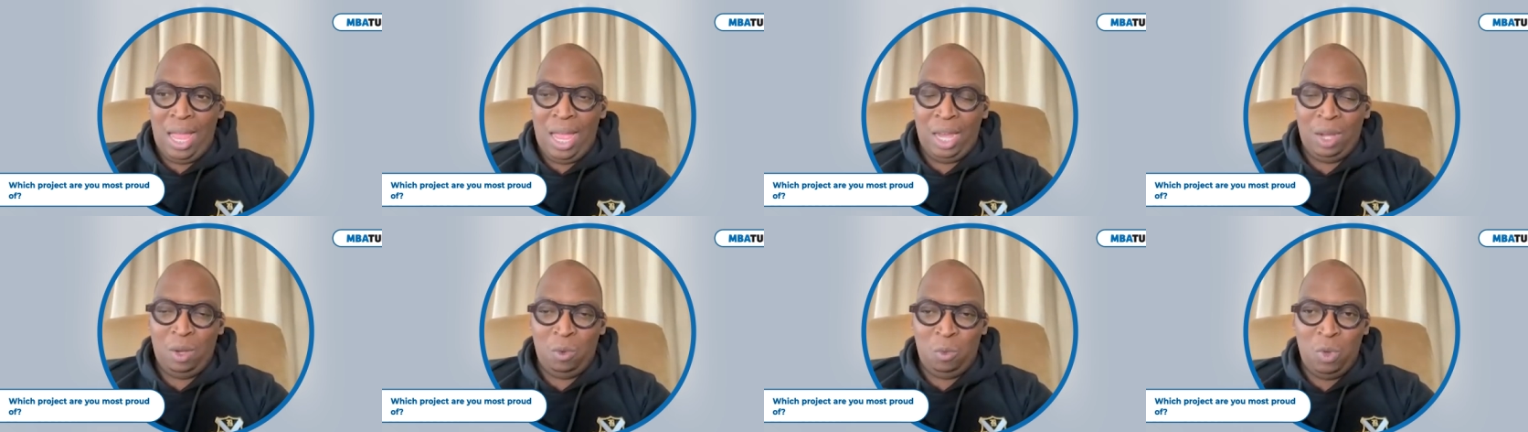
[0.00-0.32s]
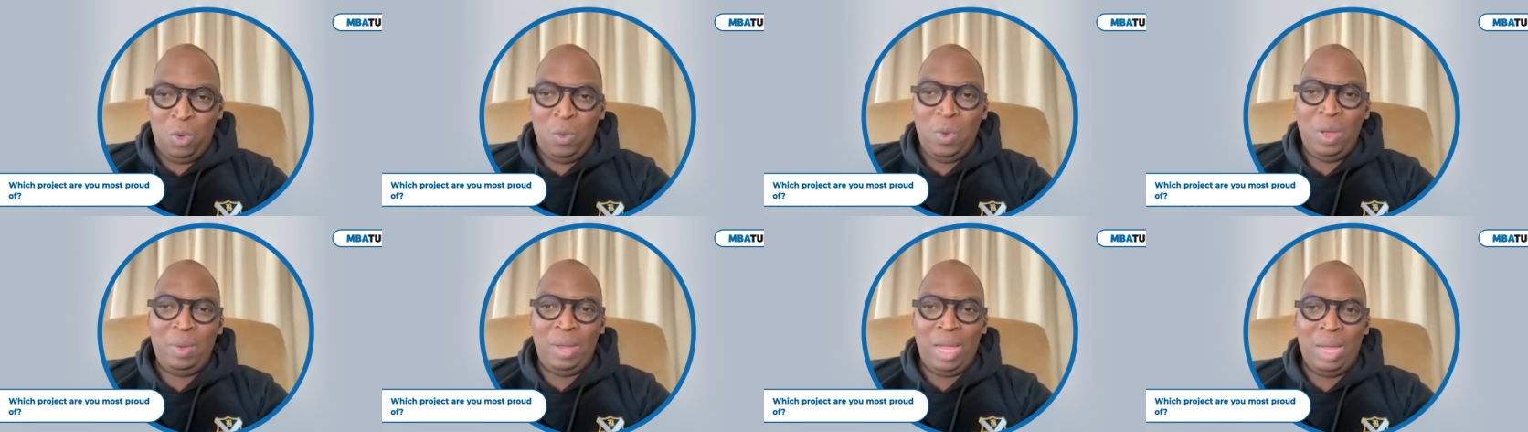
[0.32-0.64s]

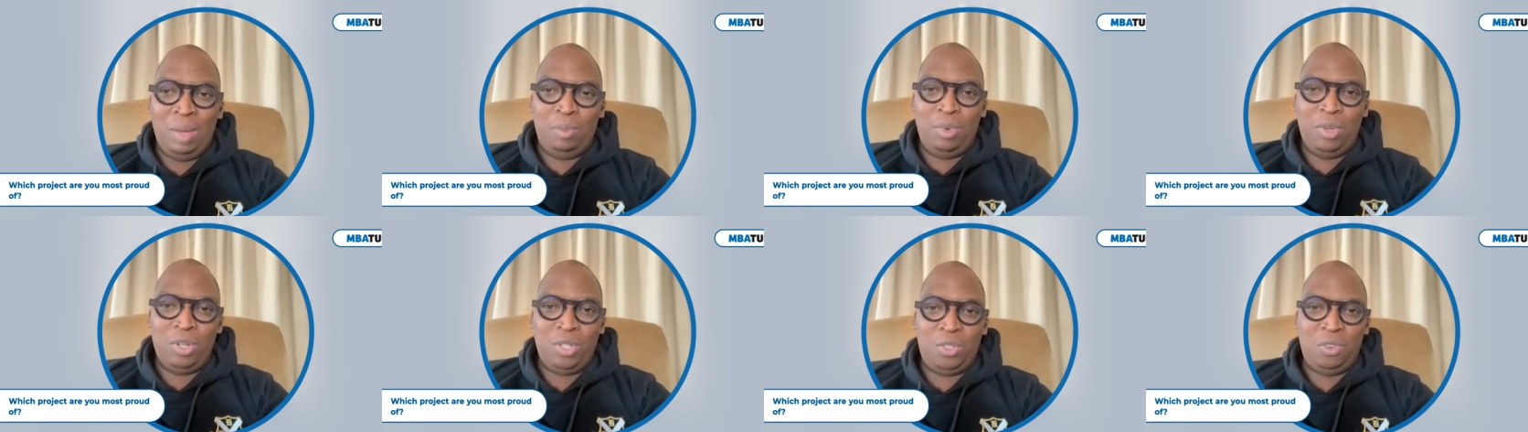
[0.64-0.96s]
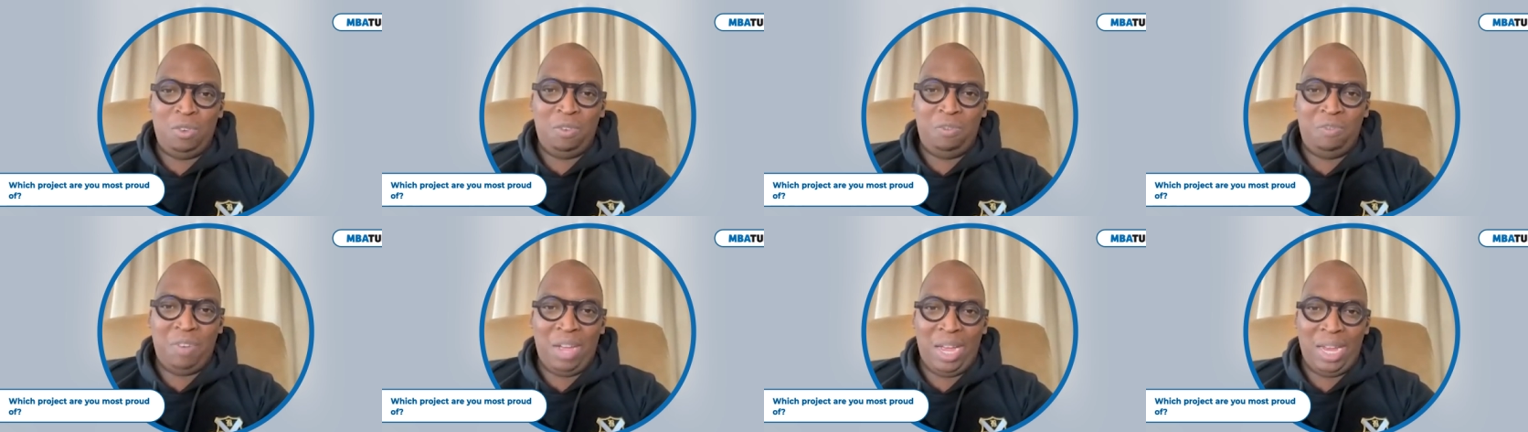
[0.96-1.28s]
And we were able
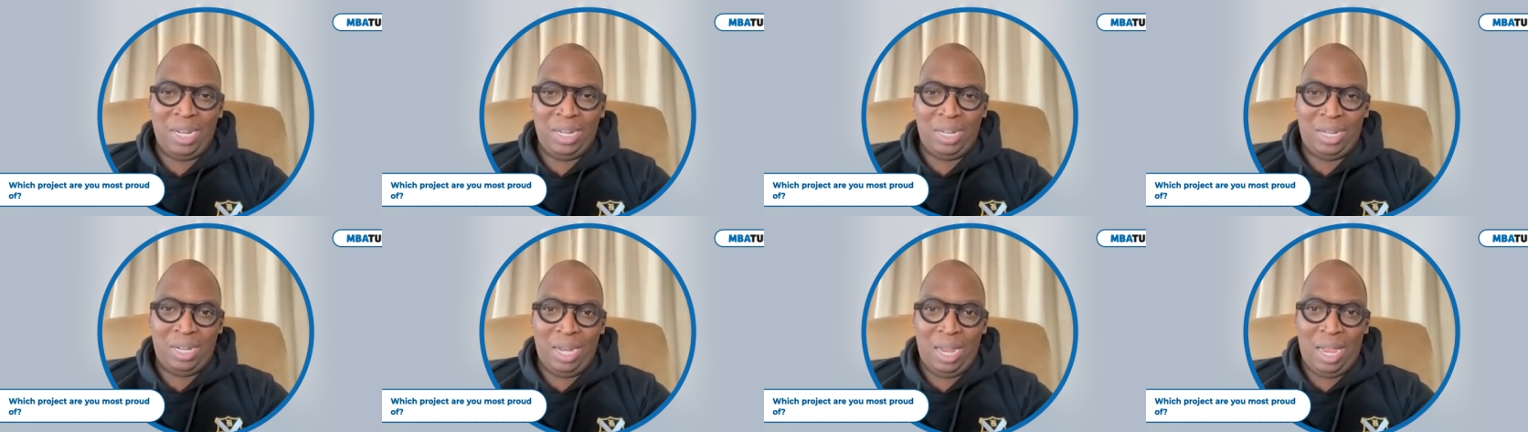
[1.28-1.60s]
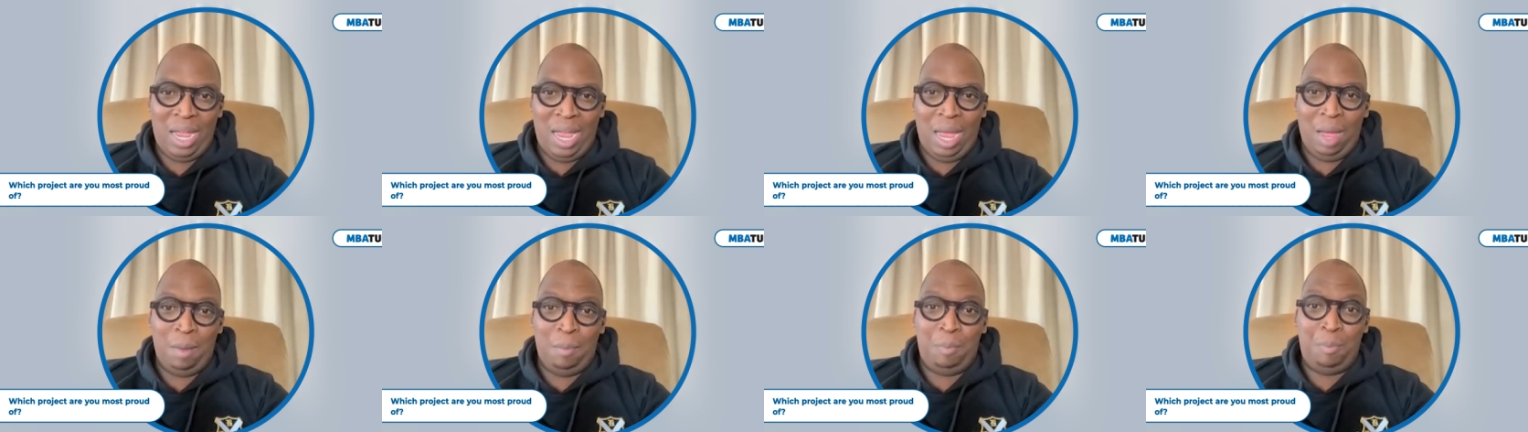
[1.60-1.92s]
to find
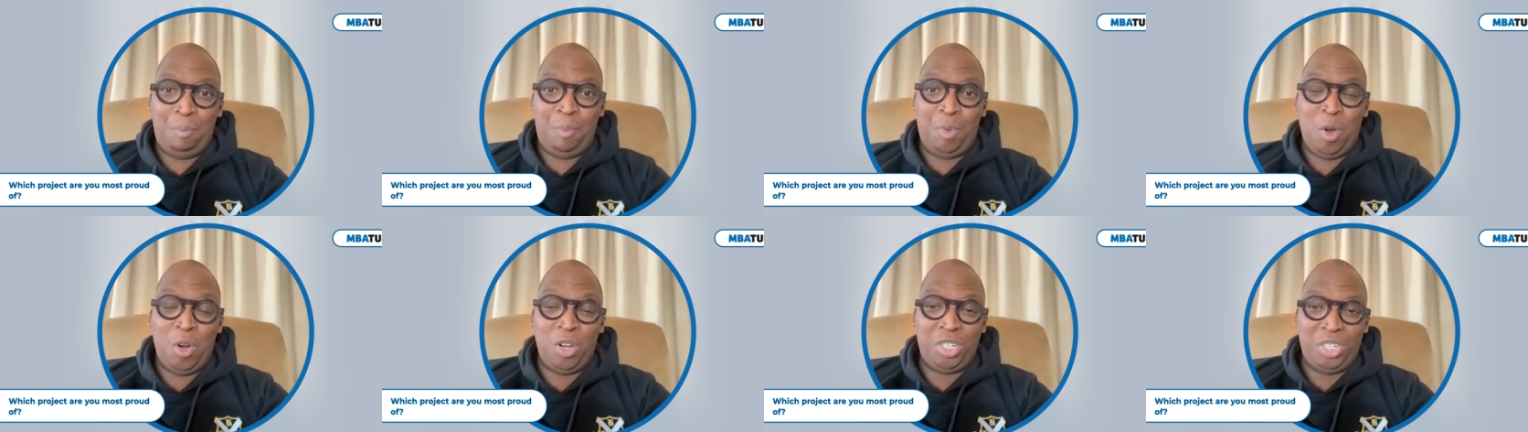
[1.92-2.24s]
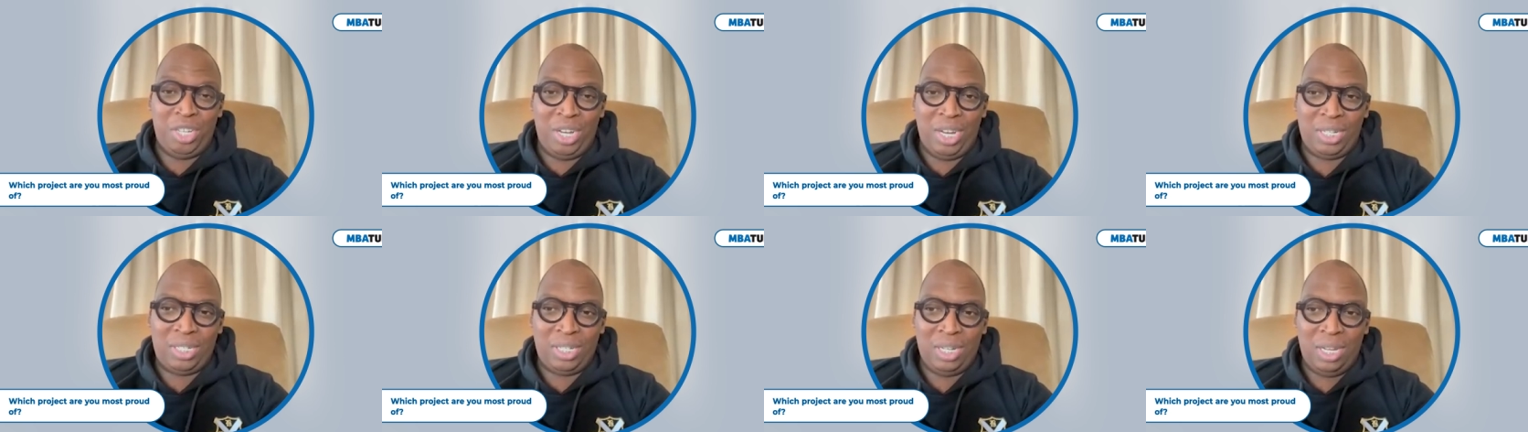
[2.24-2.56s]
a
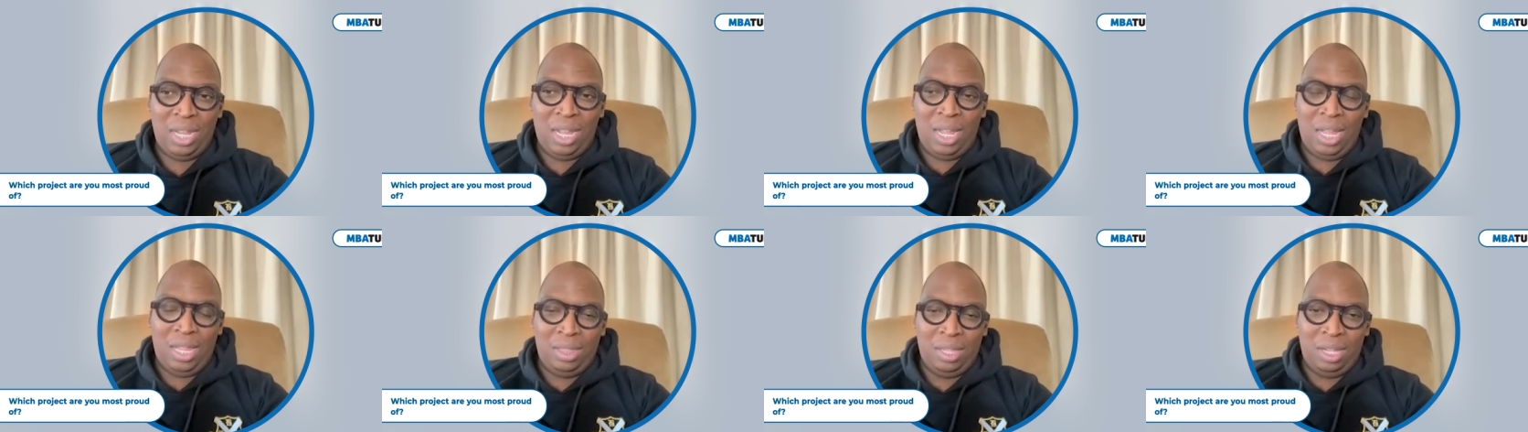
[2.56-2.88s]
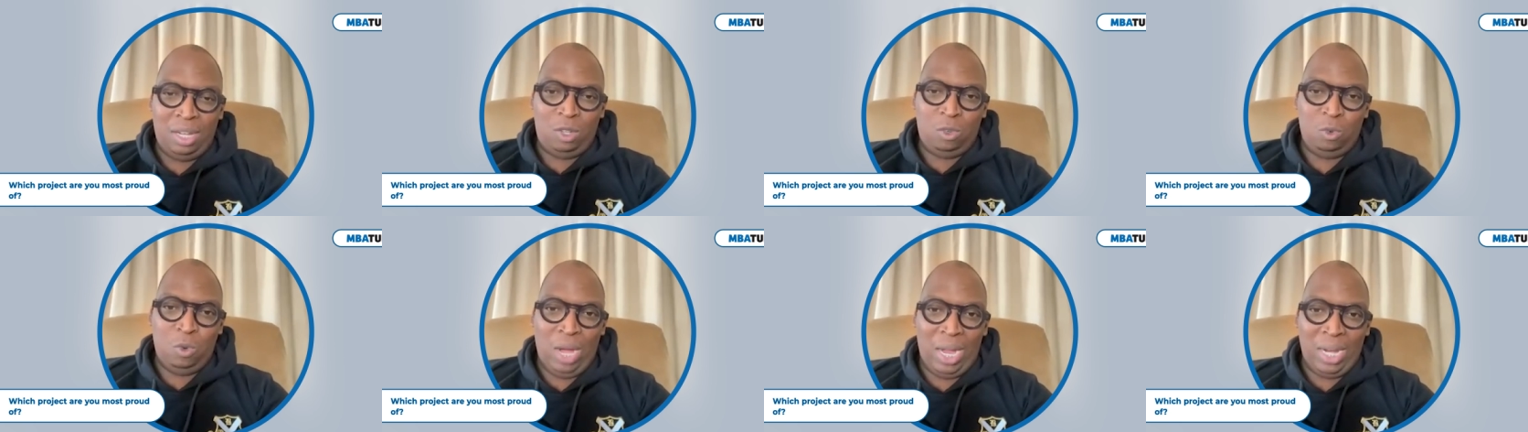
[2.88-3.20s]
project
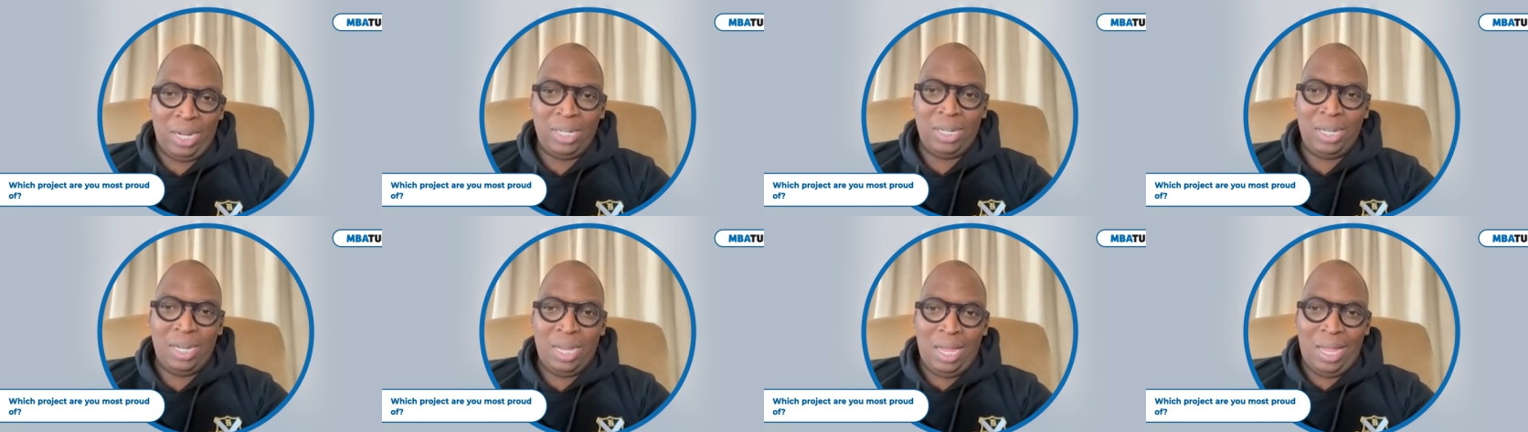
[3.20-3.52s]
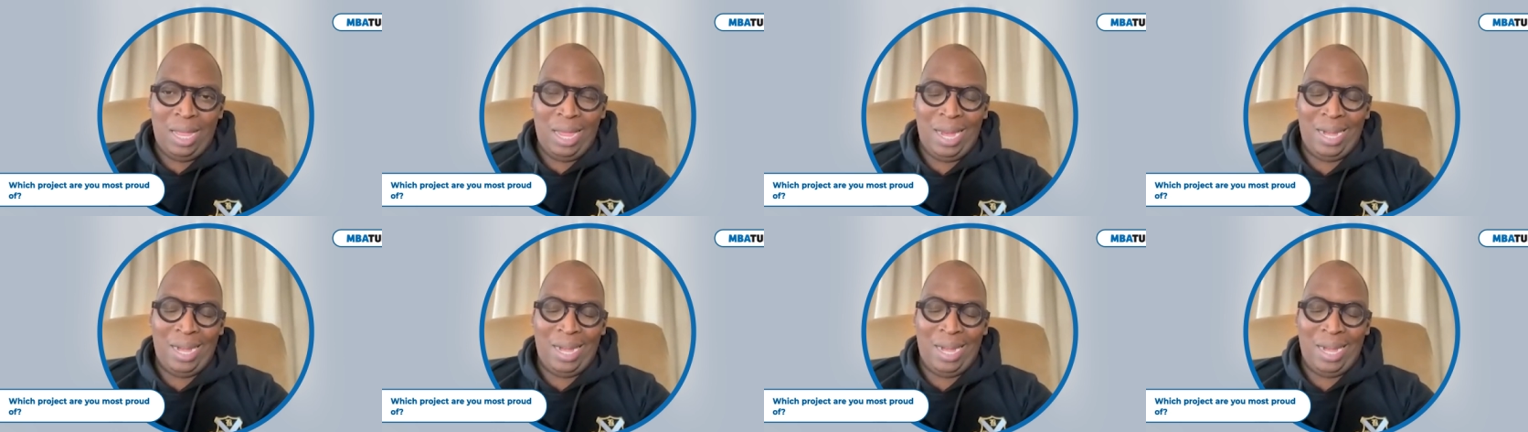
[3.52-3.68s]
that, one,